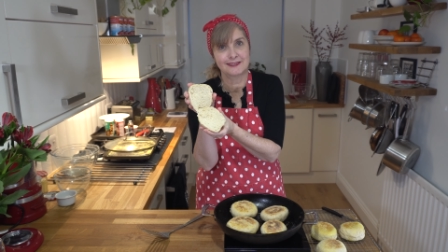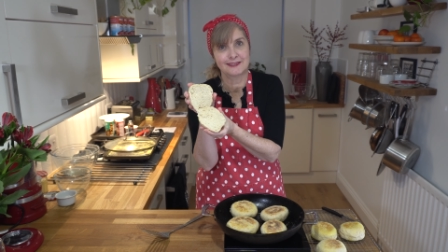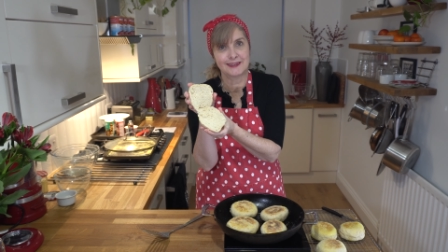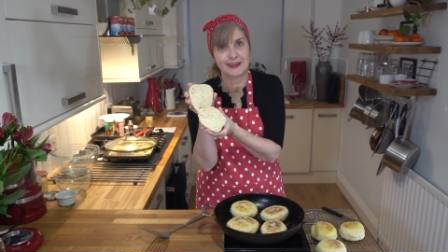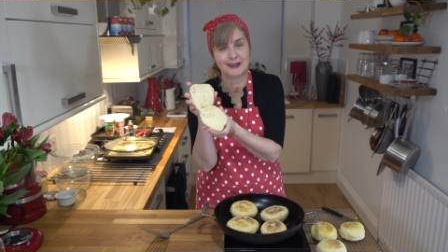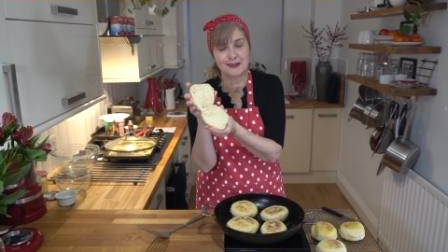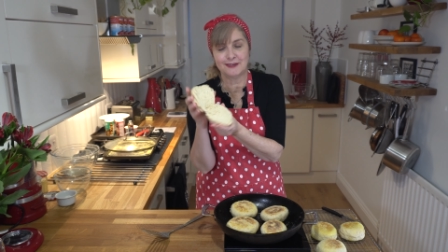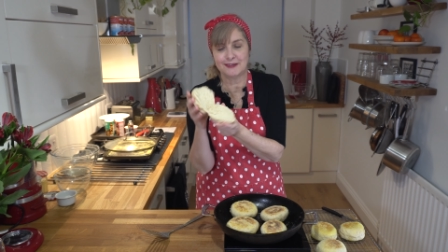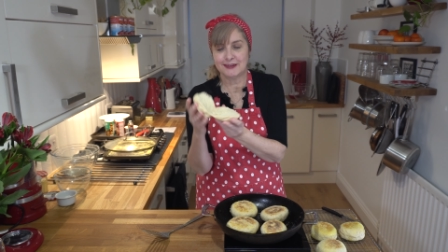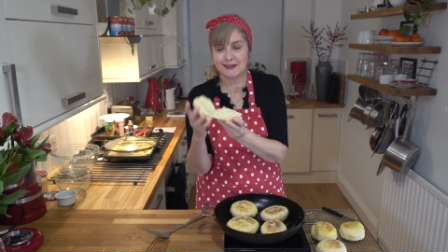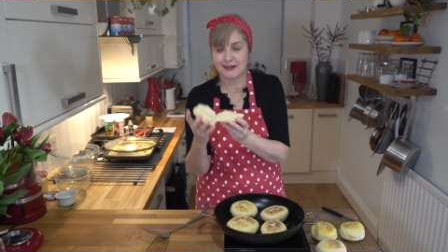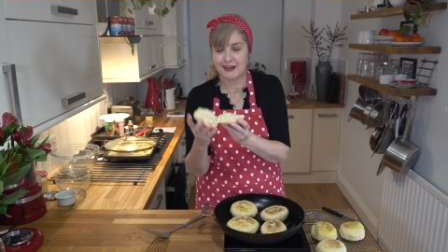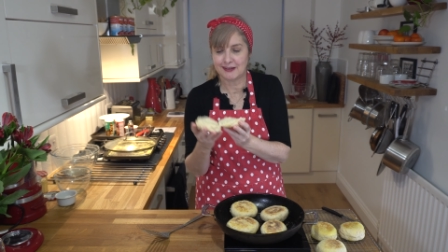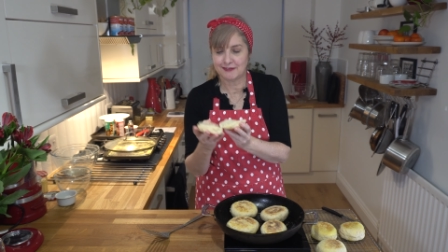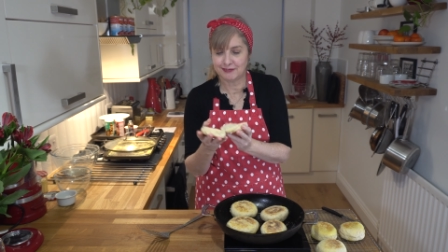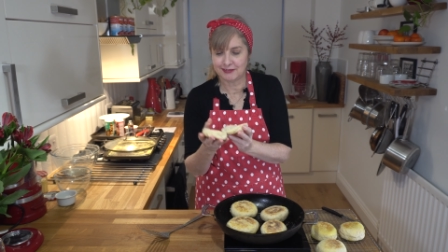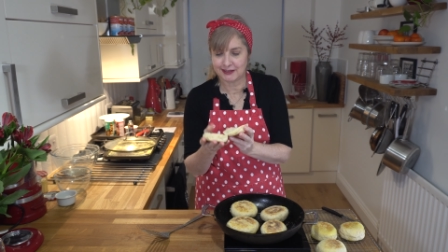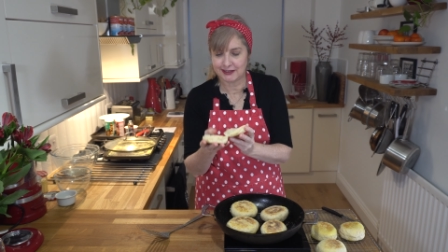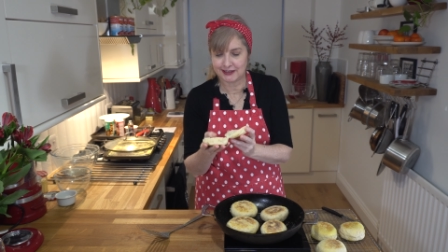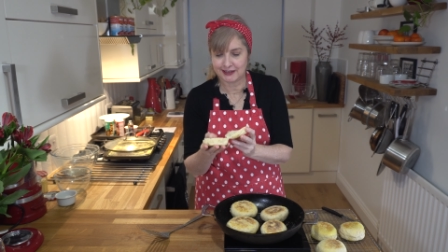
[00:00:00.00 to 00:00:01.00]
They look
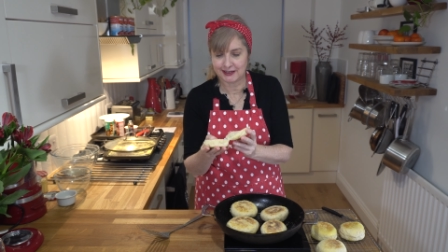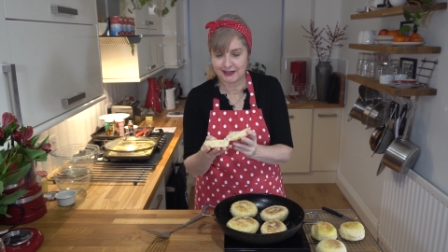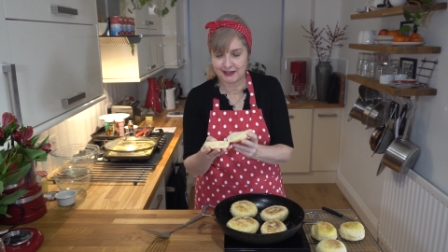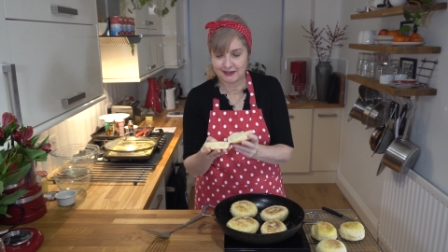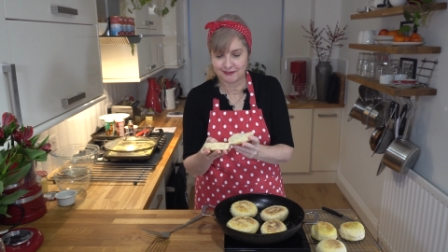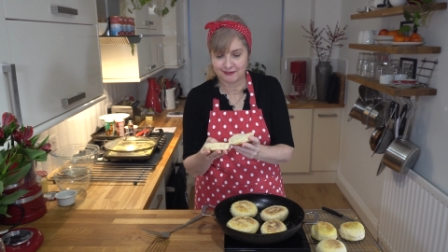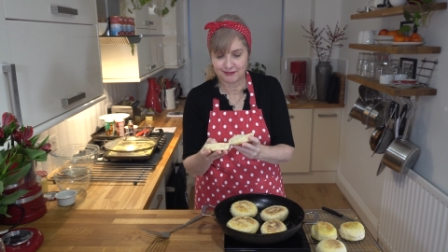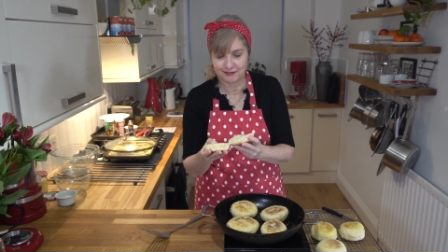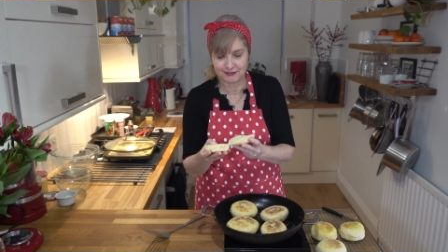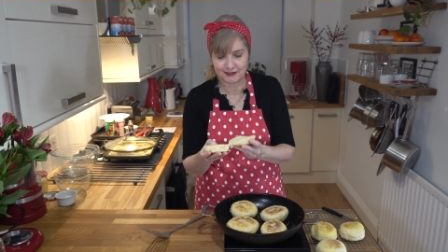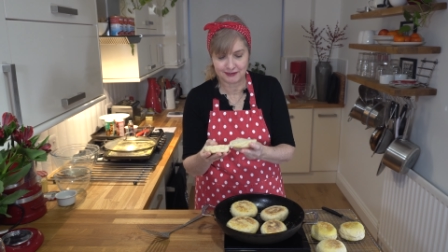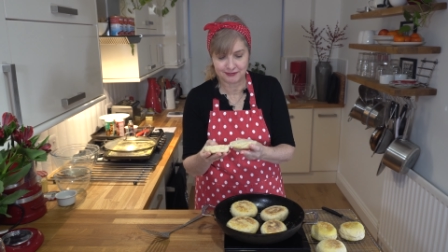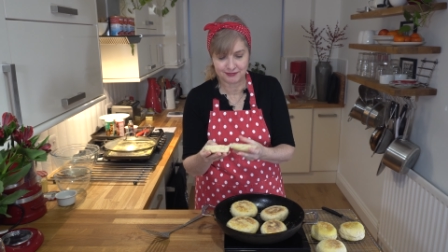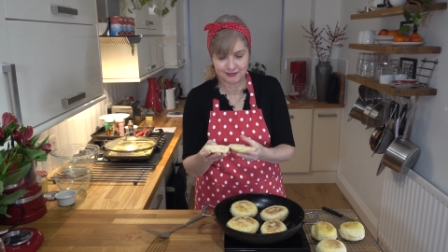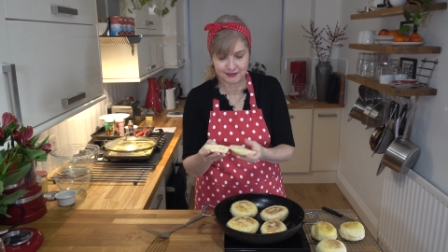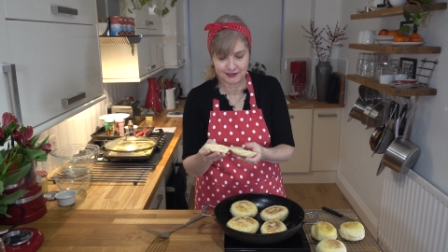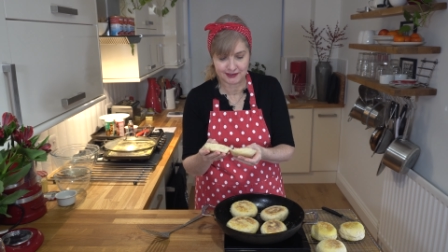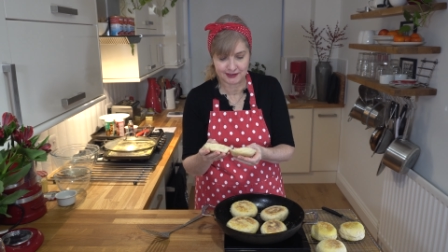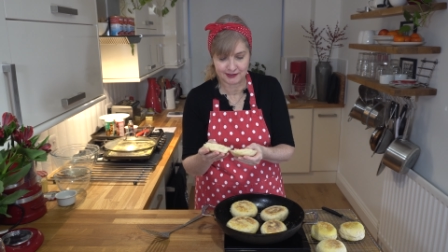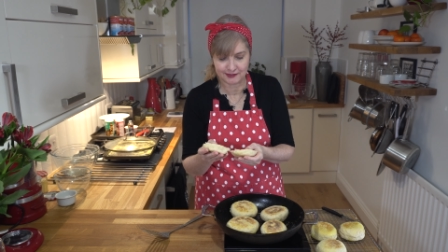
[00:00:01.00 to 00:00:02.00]
lovely and
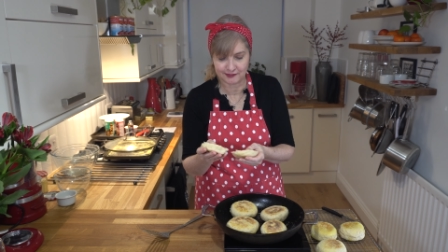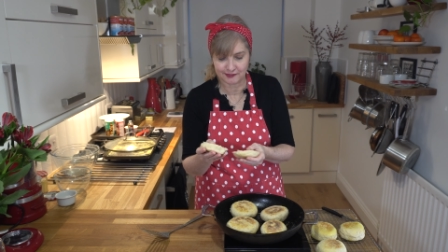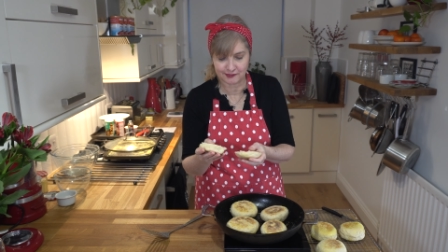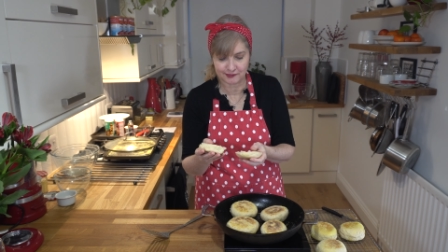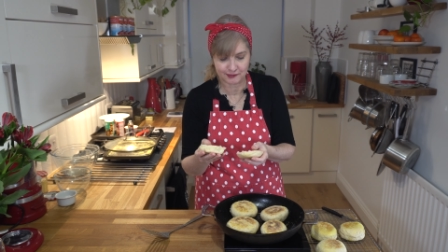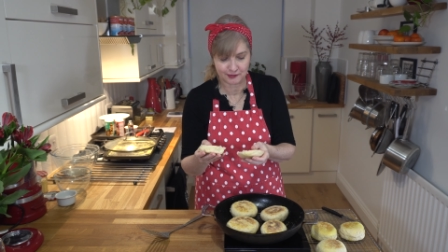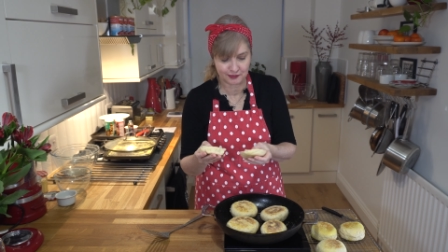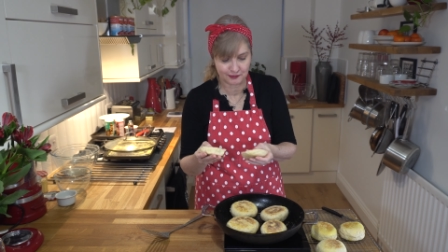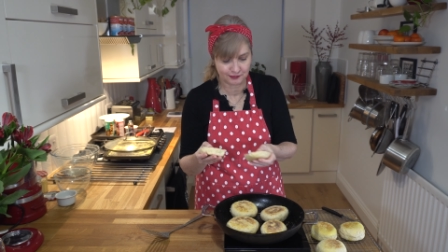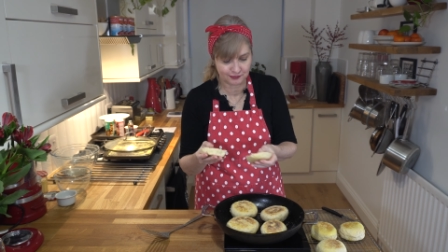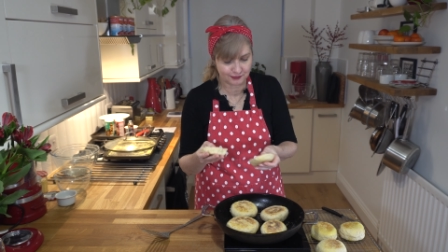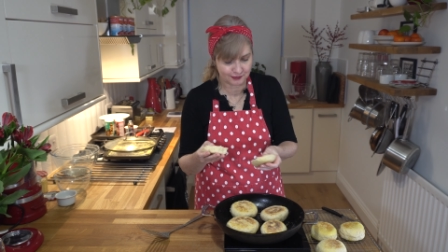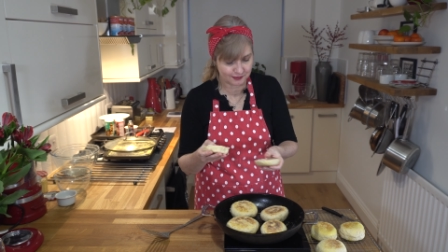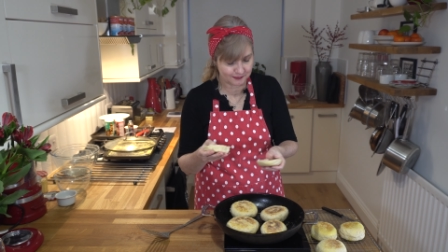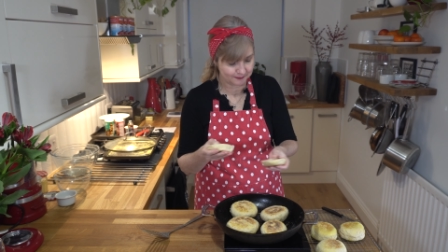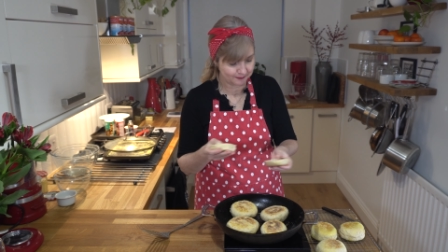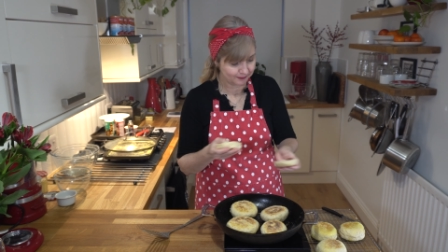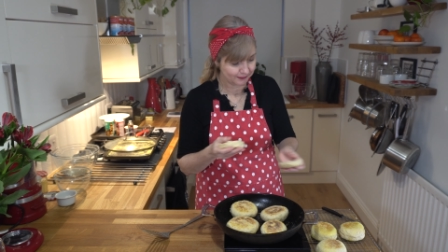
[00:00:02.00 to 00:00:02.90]
fluffy and soft.